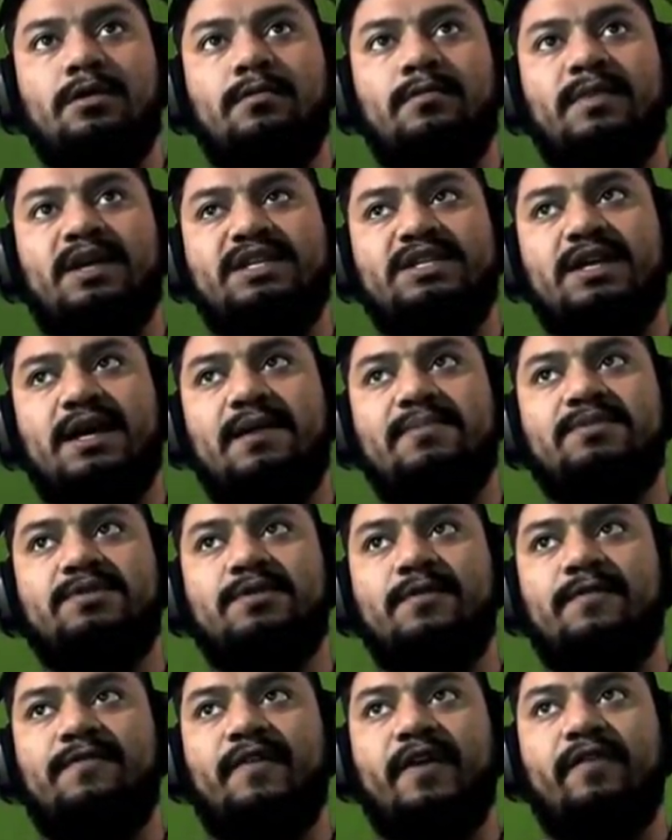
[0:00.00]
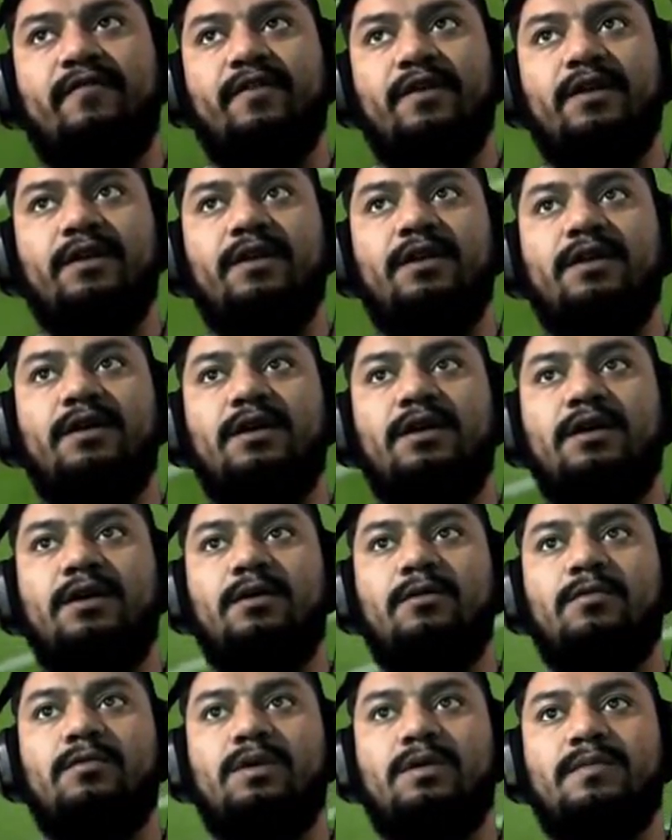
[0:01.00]
top two favorite
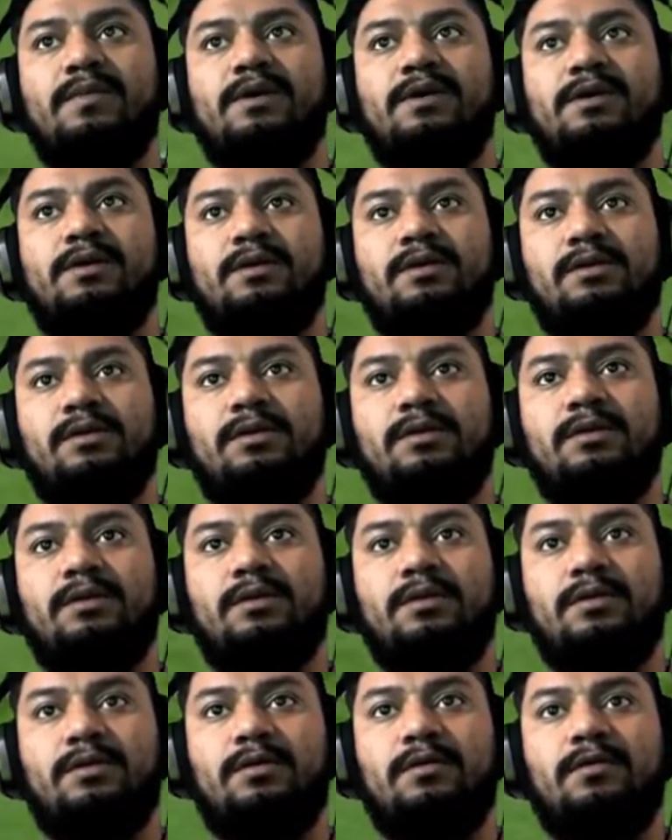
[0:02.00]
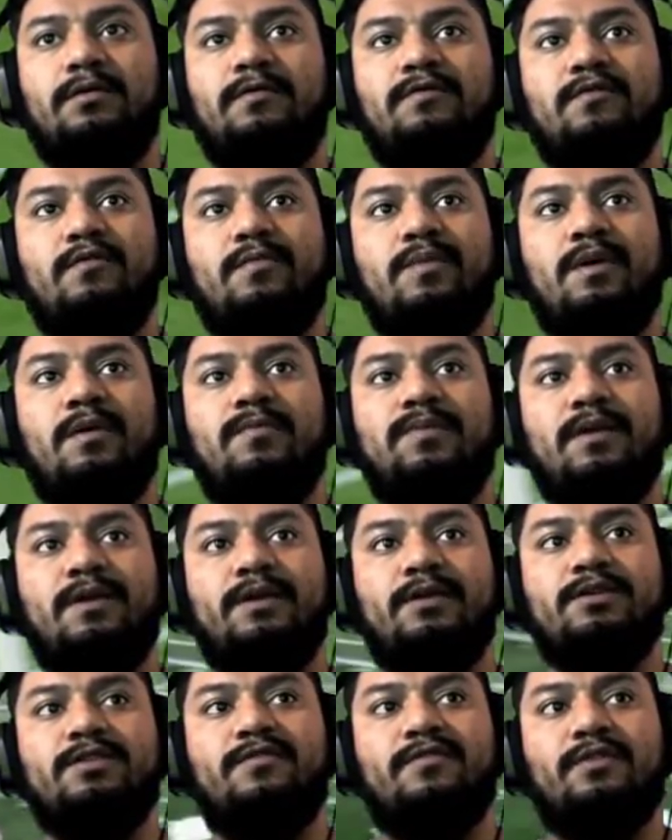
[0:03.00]
women football players
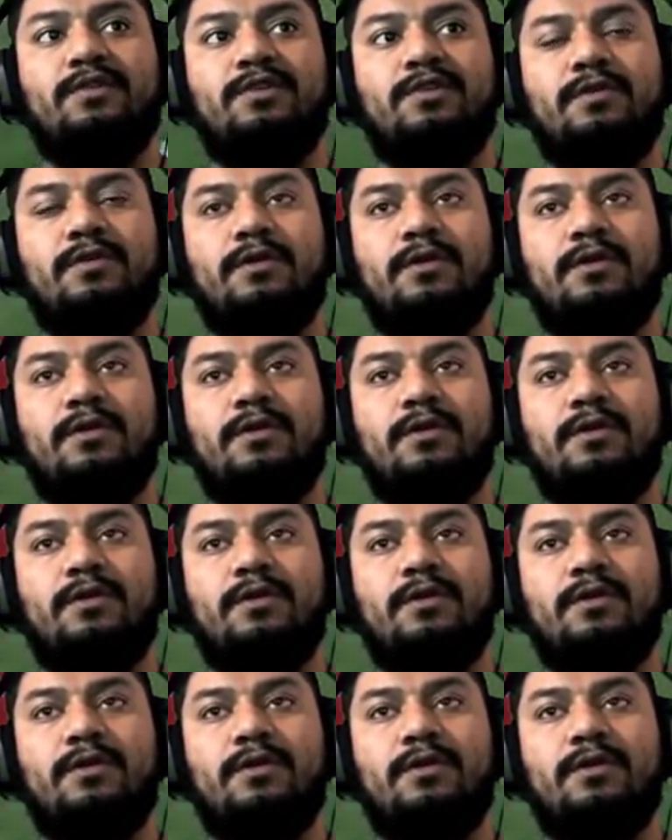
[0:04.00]
for sure.